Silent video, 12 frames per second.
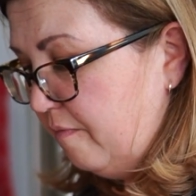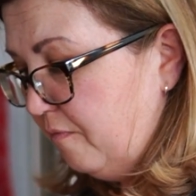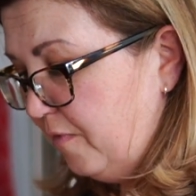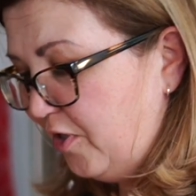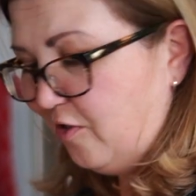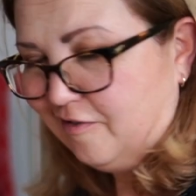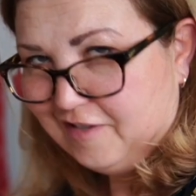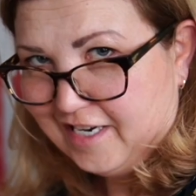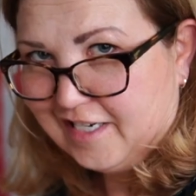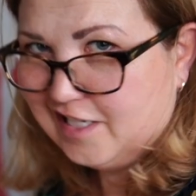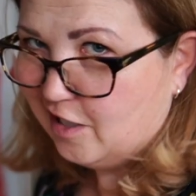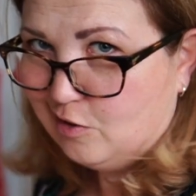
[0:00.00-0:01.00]
Richard
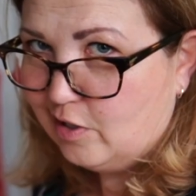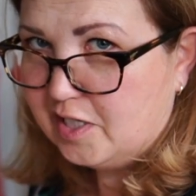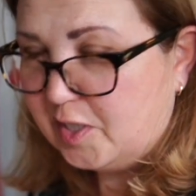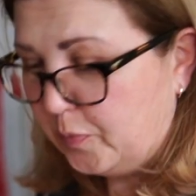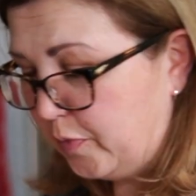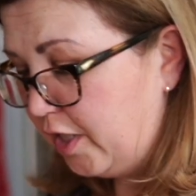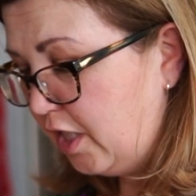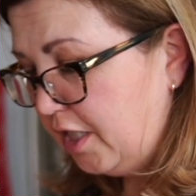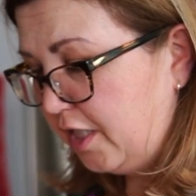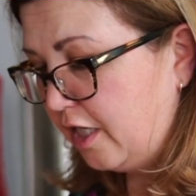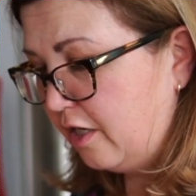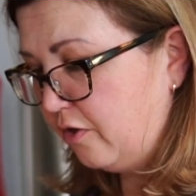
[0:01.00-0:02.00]
likes it crisp.
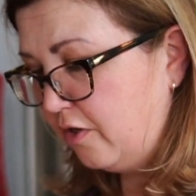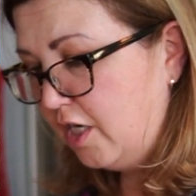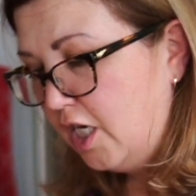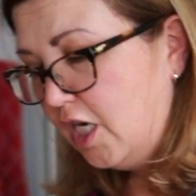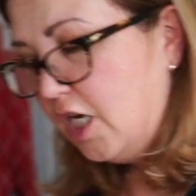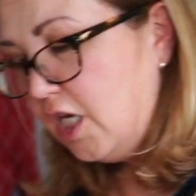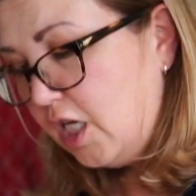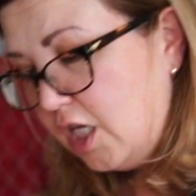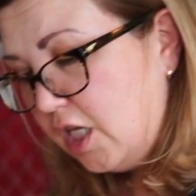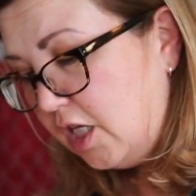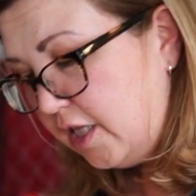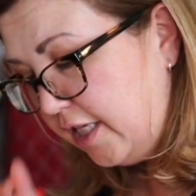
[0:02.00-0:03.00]
So
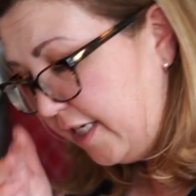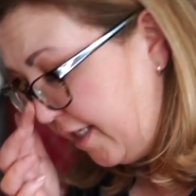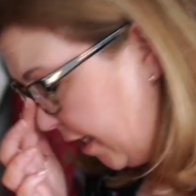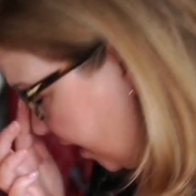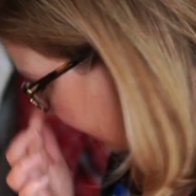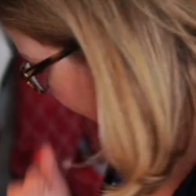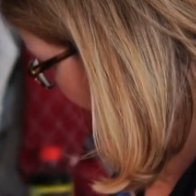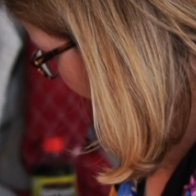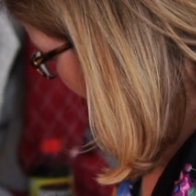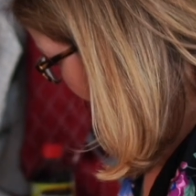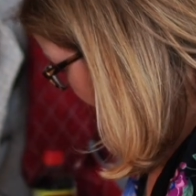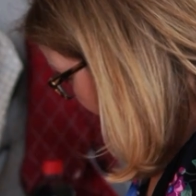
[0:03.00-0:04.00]
this is
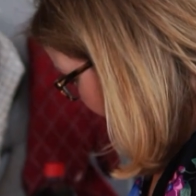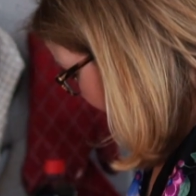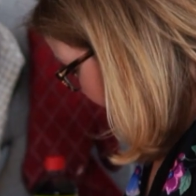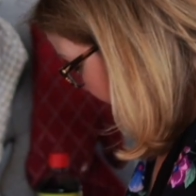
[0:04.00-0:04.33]
going to